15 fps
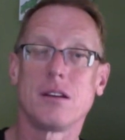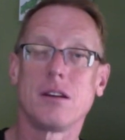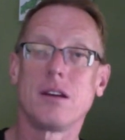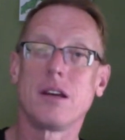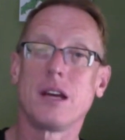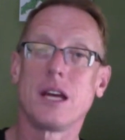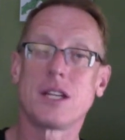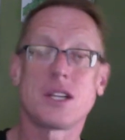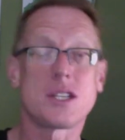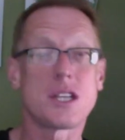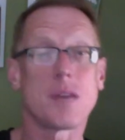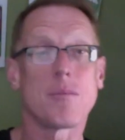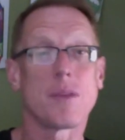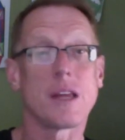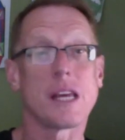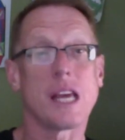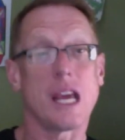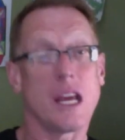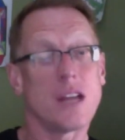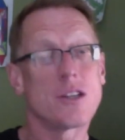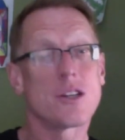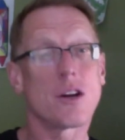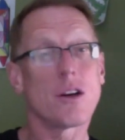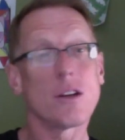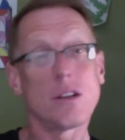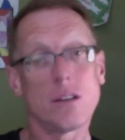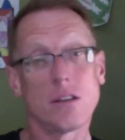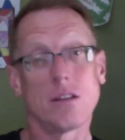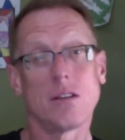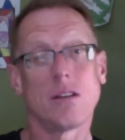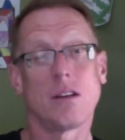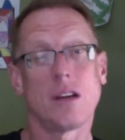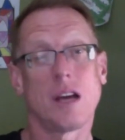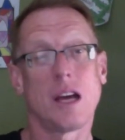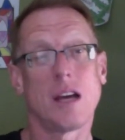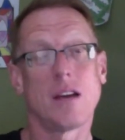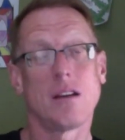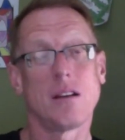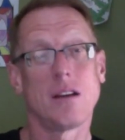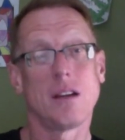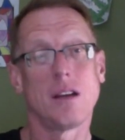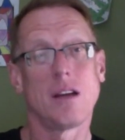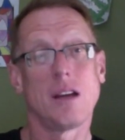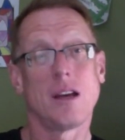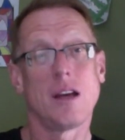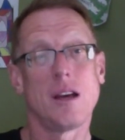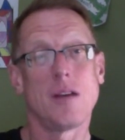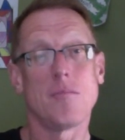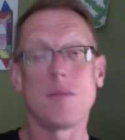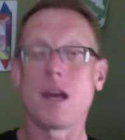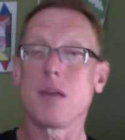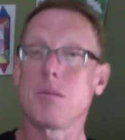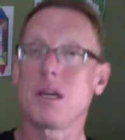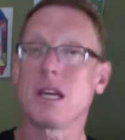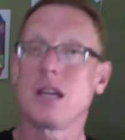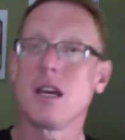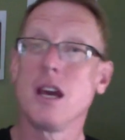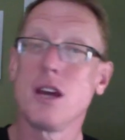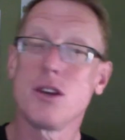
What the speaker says: Is it something internal? Maybe